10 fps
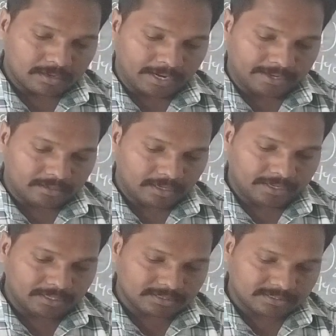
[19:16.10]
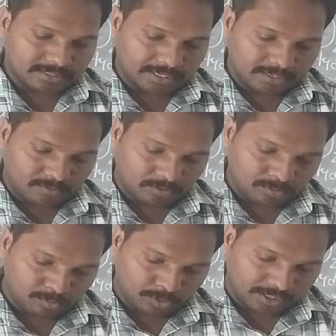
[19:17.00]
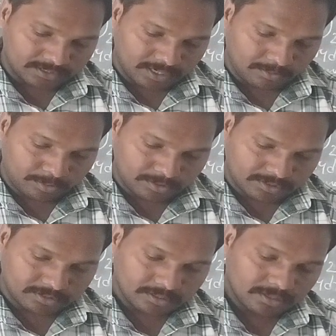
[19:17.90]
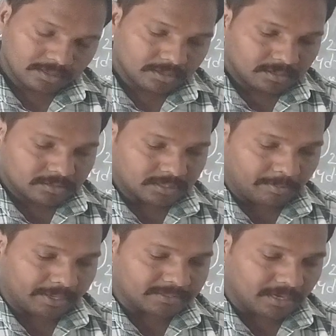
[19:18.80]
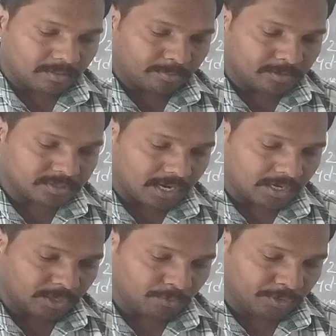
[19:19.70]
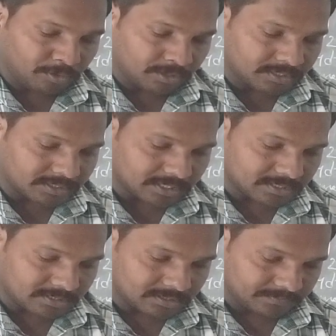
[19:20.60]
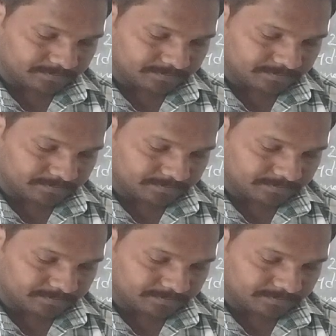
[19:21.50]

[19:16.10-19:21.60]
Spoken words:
Right. Let us take more examples. Some examples already we have discussed.